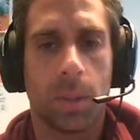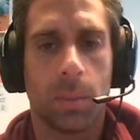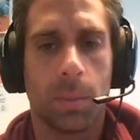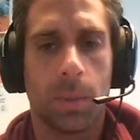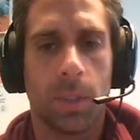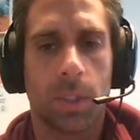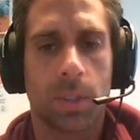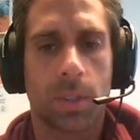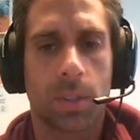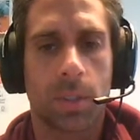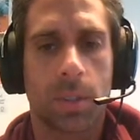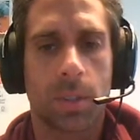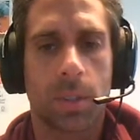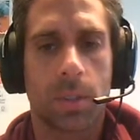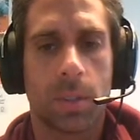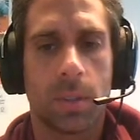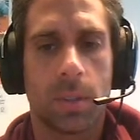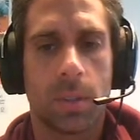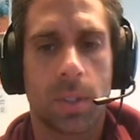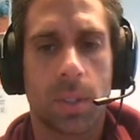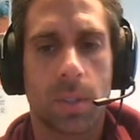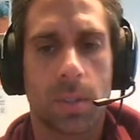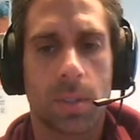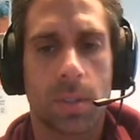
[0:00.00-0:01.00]
published
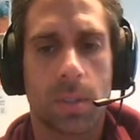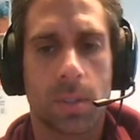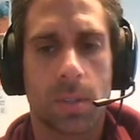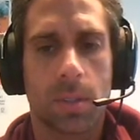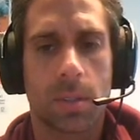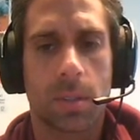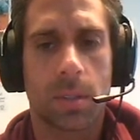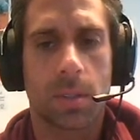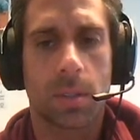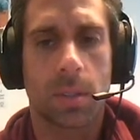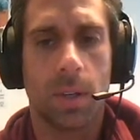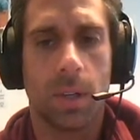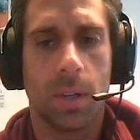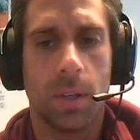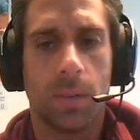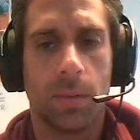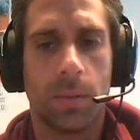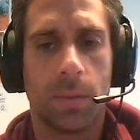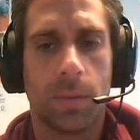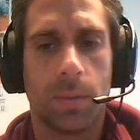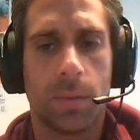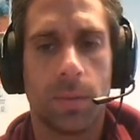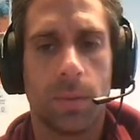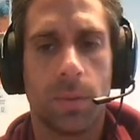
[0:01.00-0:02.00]
dozens
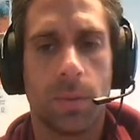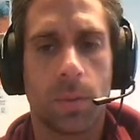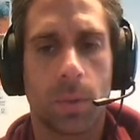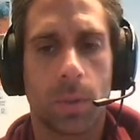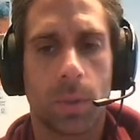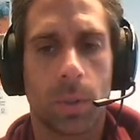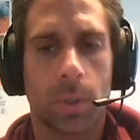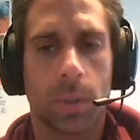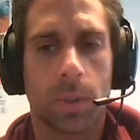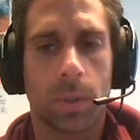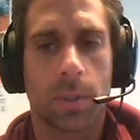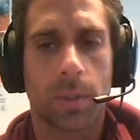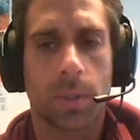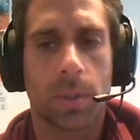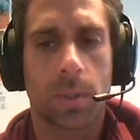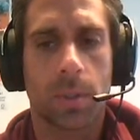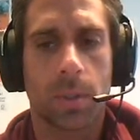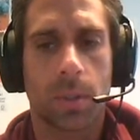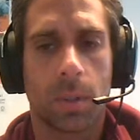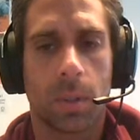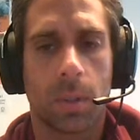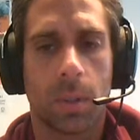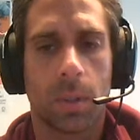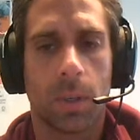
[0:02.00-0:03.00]
of tutorials
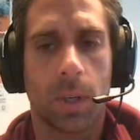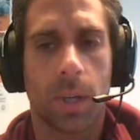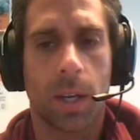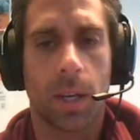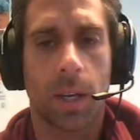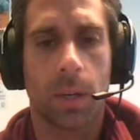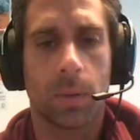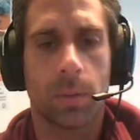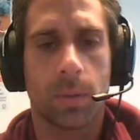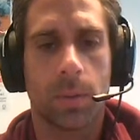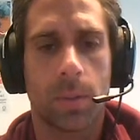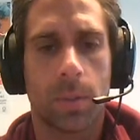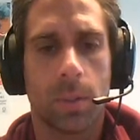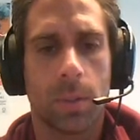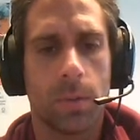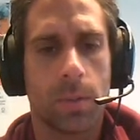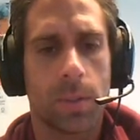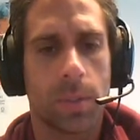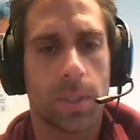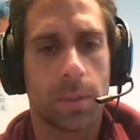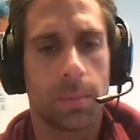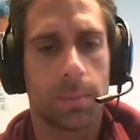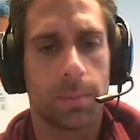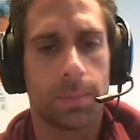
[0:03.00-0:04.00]
on how to use it.